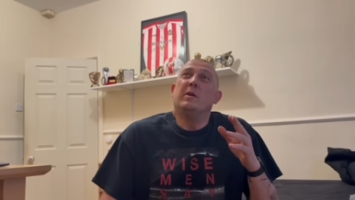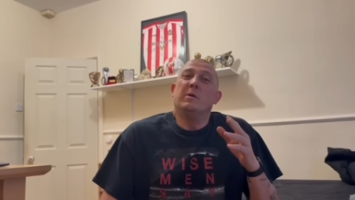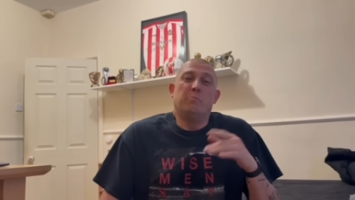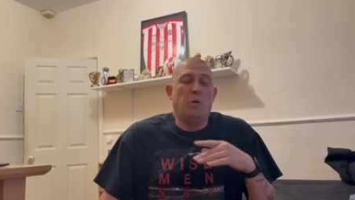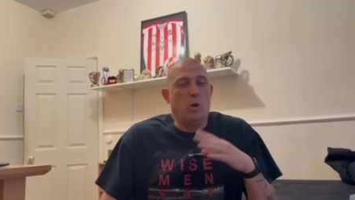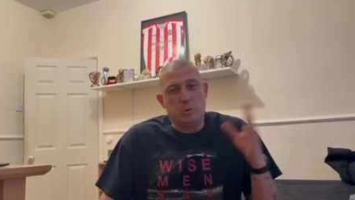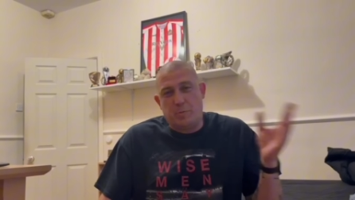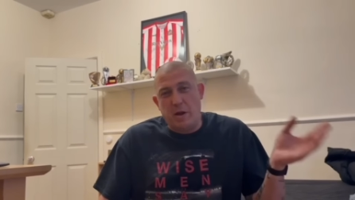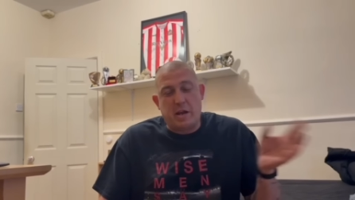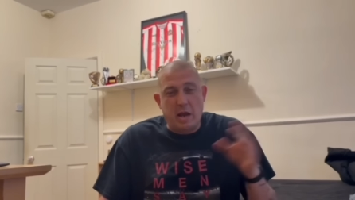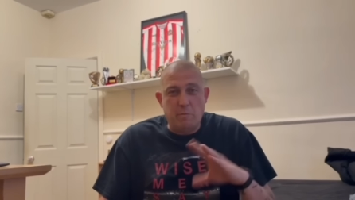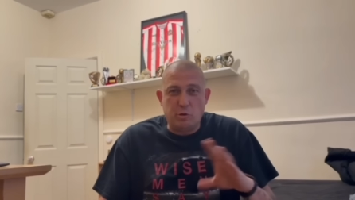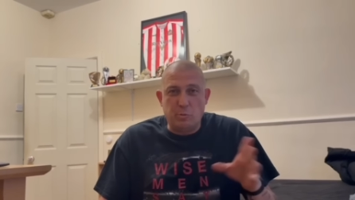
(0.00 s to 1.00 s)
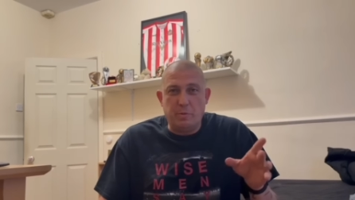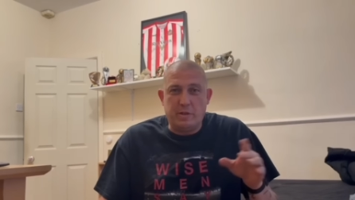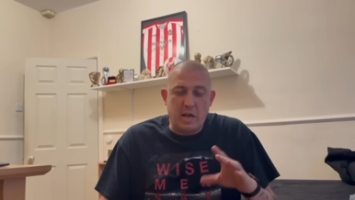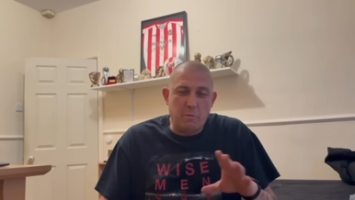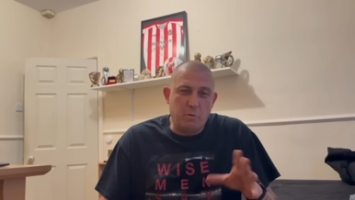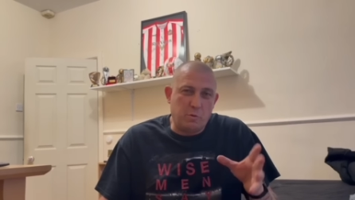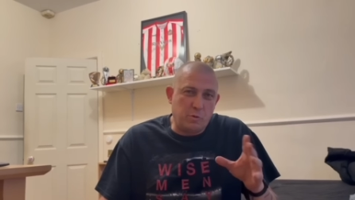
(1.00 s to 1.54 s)
Paul's been keeping us up to
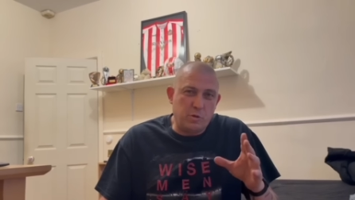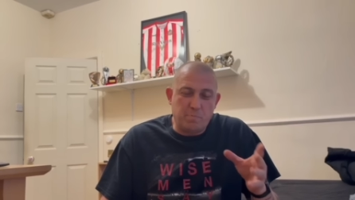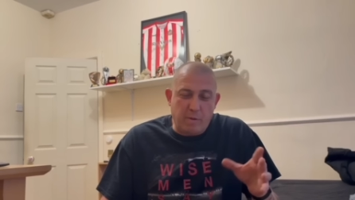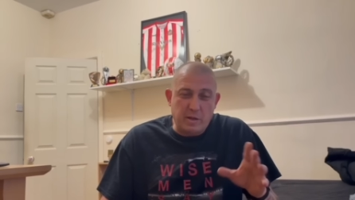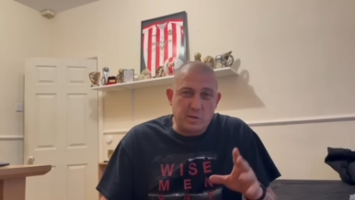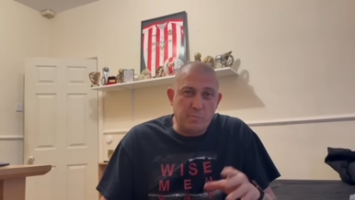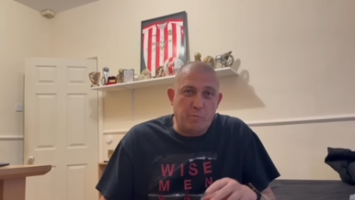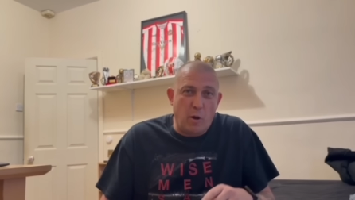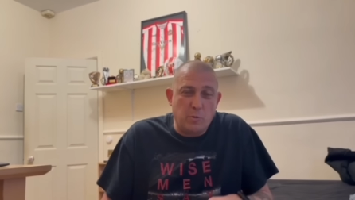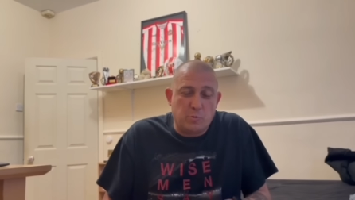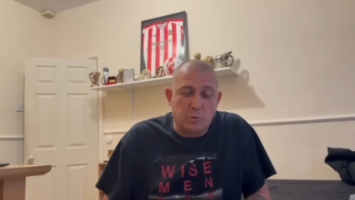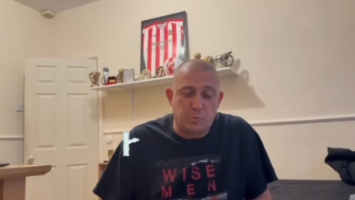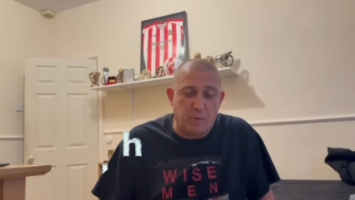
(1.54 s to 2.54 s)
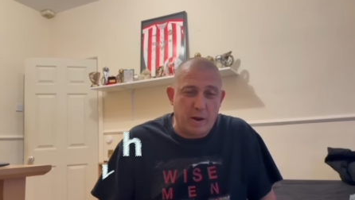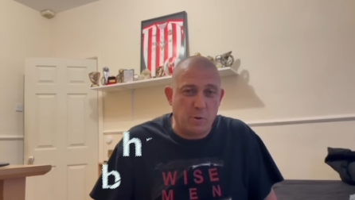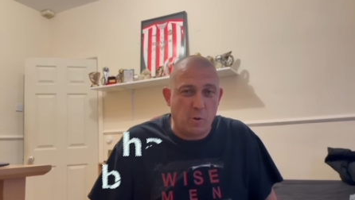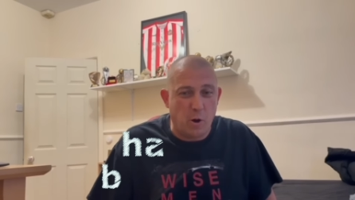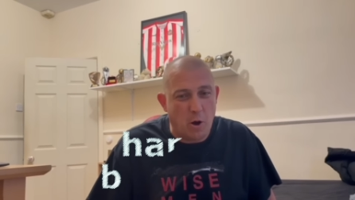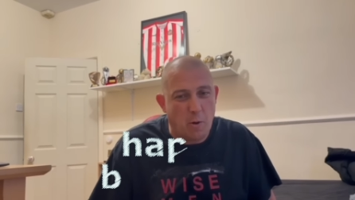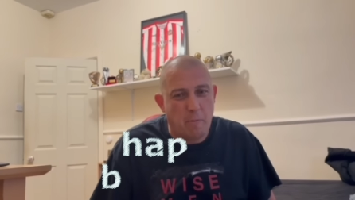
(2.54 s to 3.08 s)
date with bits and bobs which have been
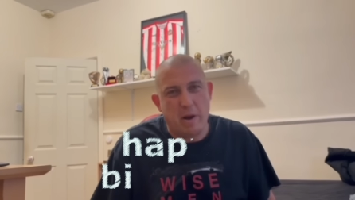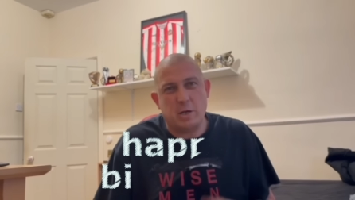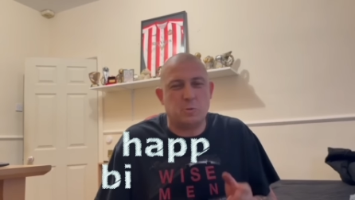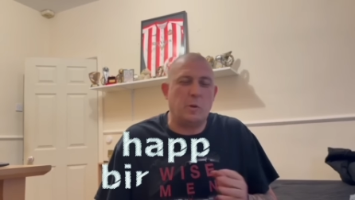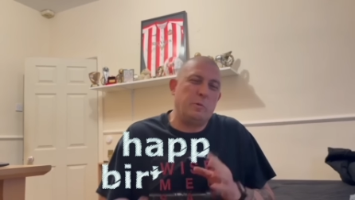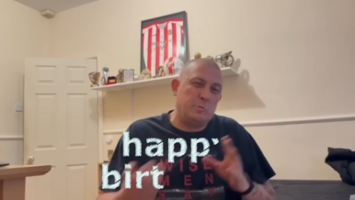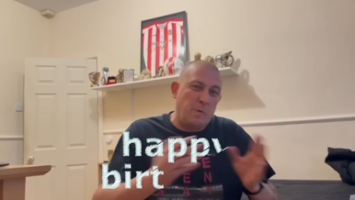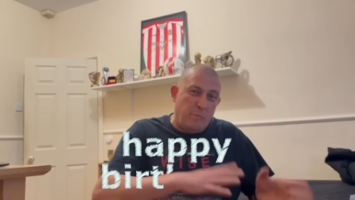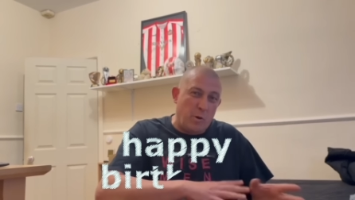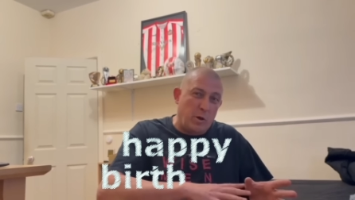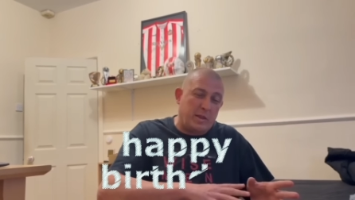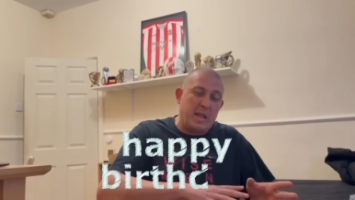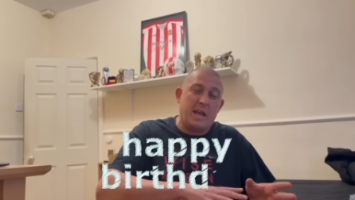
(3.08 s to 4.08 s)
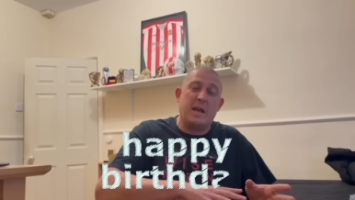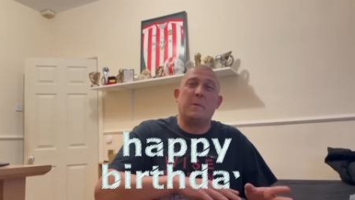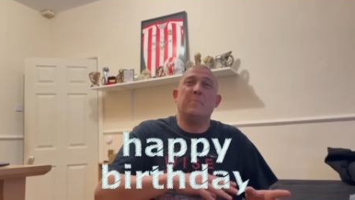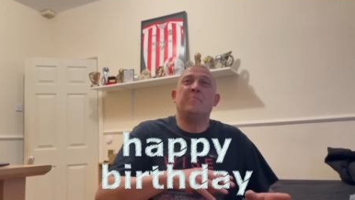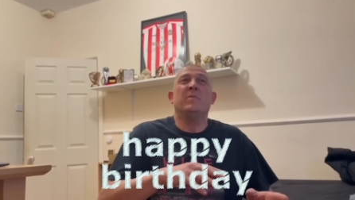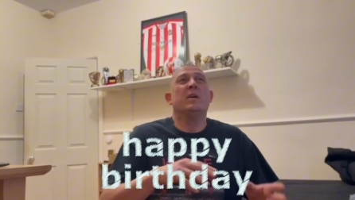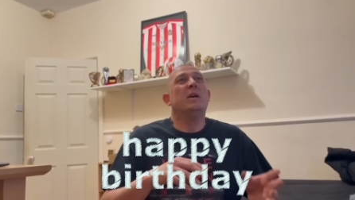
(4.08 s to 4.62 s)
going on, but last week was my birthday
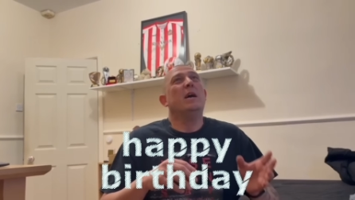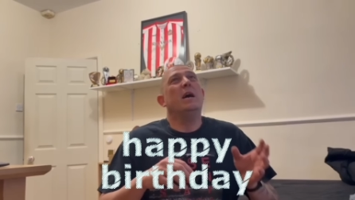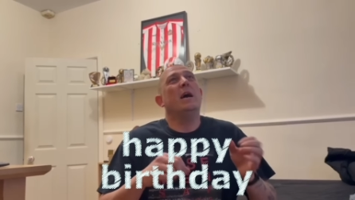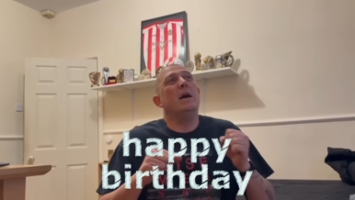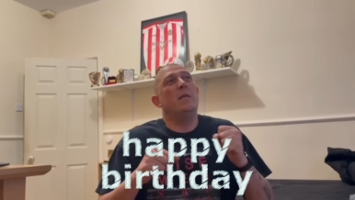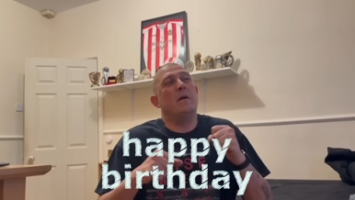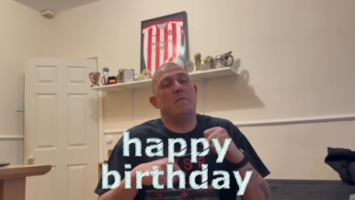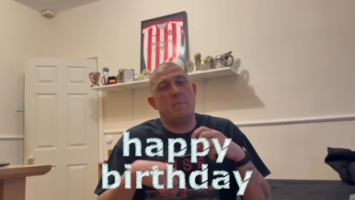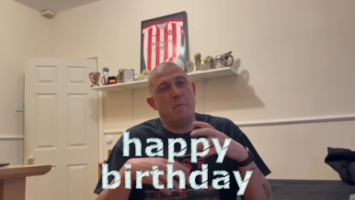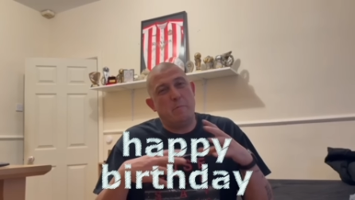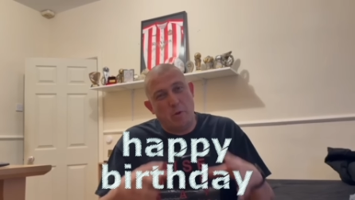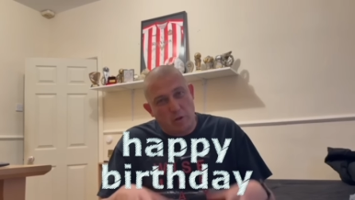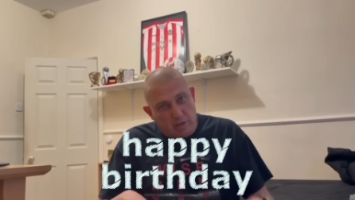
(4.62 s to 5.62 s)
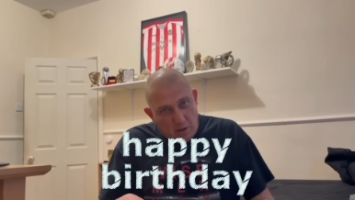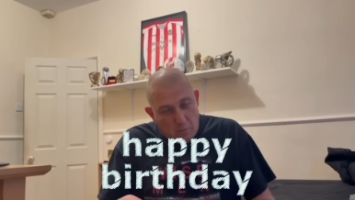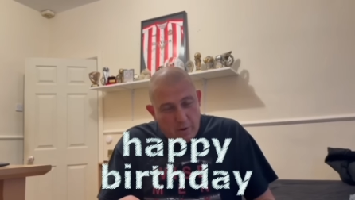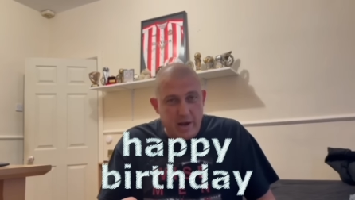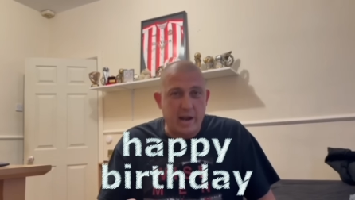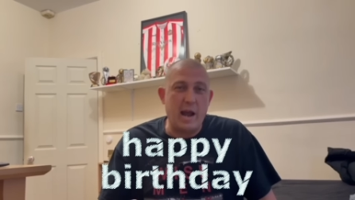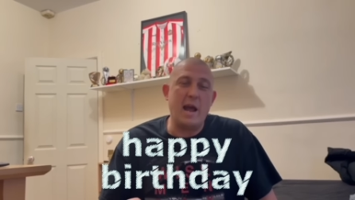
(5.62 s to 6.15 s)
and I've had my birthday
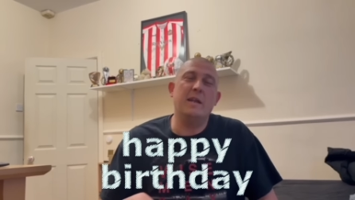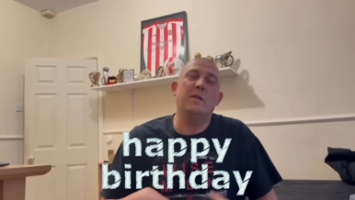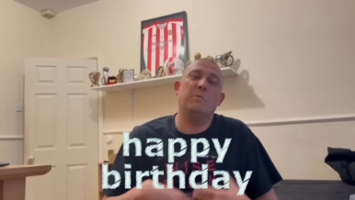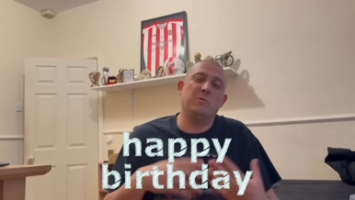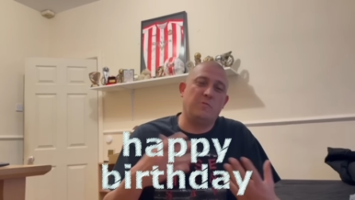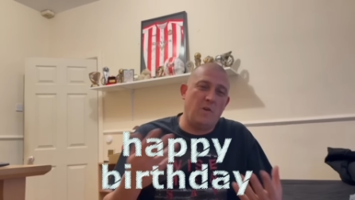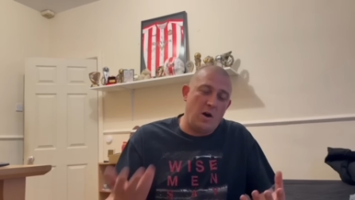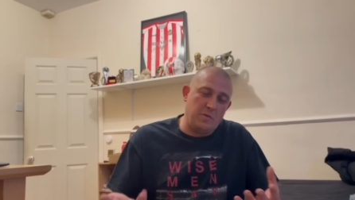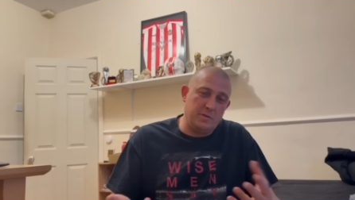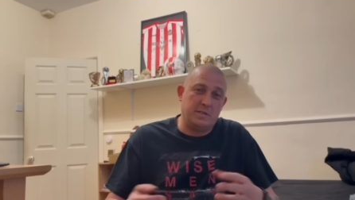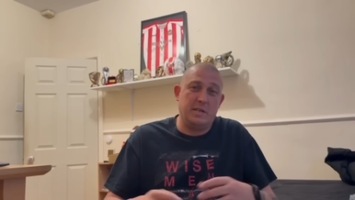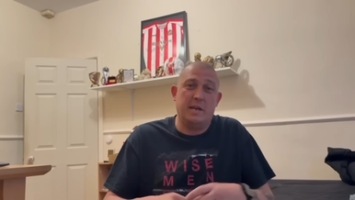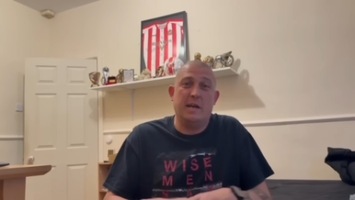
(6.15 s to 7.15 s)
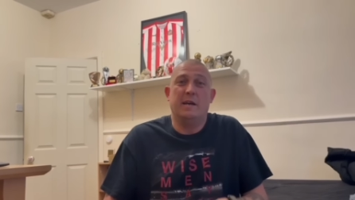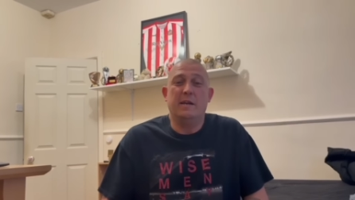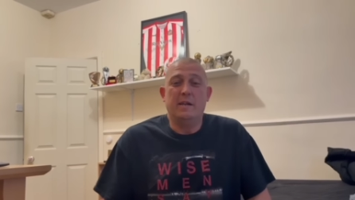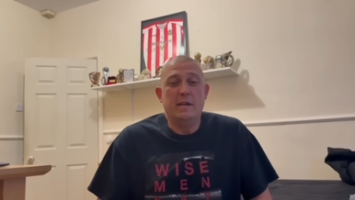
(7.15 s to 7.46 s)
weekend and it was Father's Day.